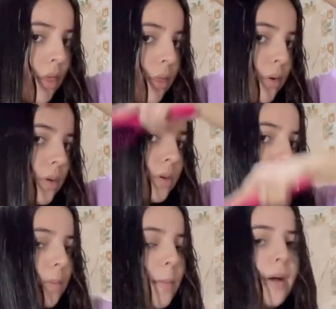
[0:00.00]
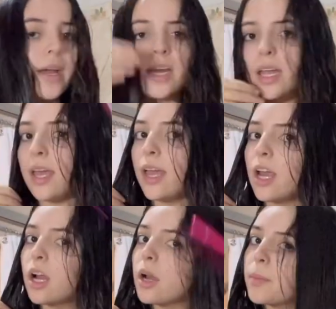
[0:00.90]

through my hair.